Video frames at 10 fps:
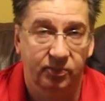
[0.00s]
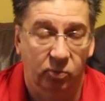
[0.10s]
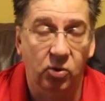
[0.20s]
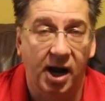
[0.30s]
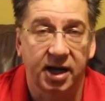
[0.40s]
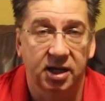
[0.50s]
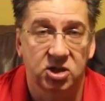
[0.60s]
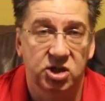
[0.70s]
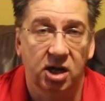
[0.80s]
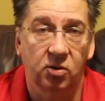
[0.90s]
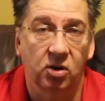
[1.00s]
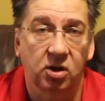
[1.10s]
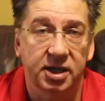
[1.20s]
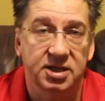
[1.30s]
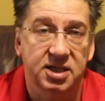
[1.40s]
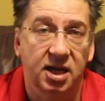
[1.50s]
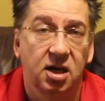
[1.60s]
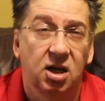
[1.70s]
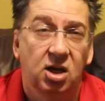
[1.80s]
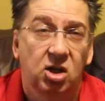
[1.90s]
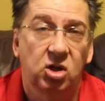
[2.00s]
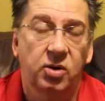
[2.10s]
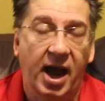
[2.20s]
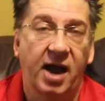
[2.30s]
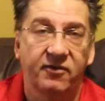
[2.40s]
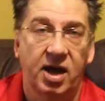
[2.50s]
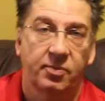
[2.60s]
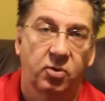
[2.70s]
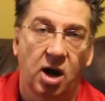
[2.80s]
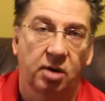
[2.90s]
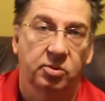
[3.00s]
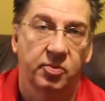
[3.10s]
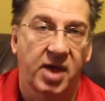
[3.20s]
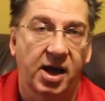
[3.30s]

writing in general is that you have that problem, that